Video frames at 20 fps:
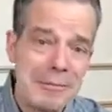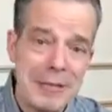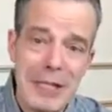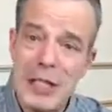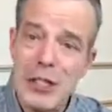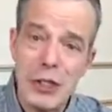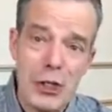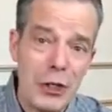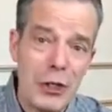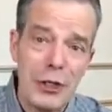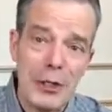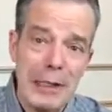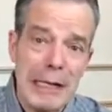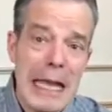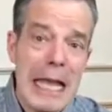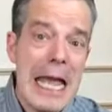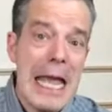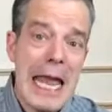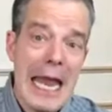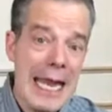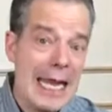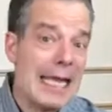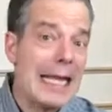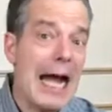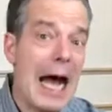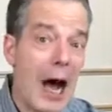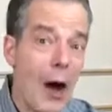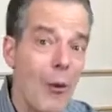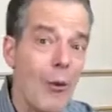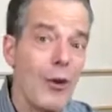Tastes good. And
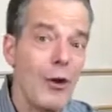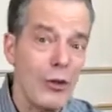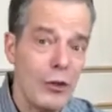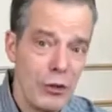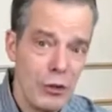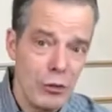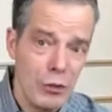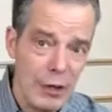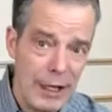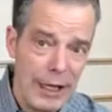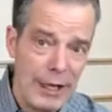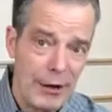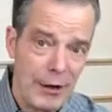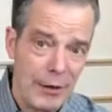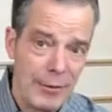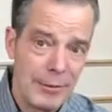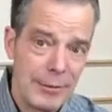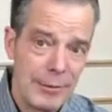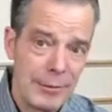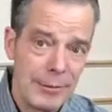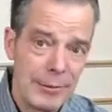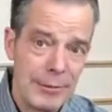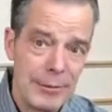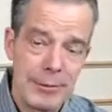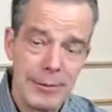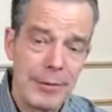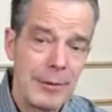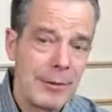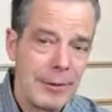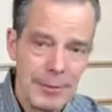an hour to two later,
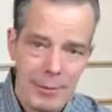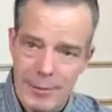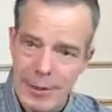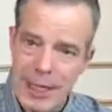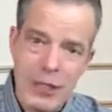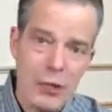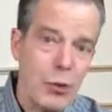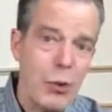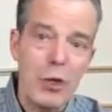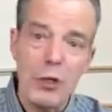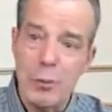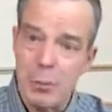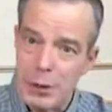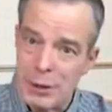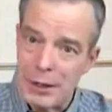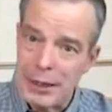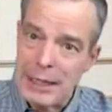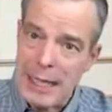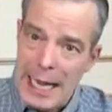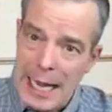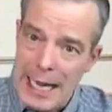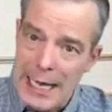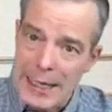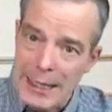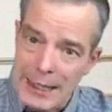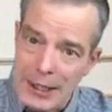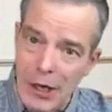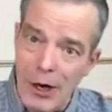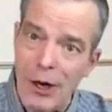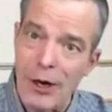that's when you put the cat in
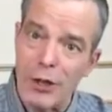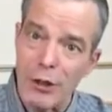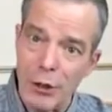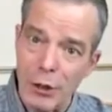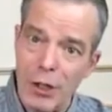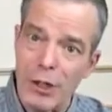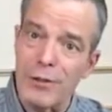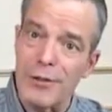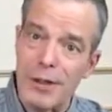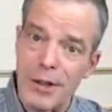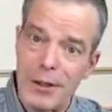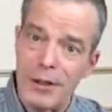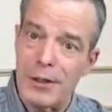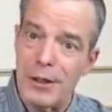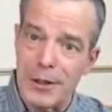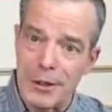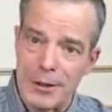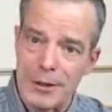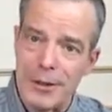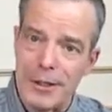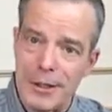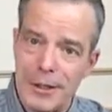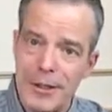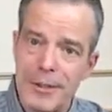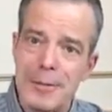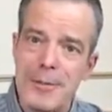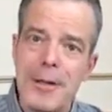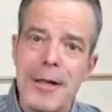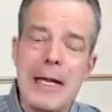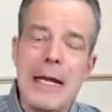the car and go to the veterinary clinic.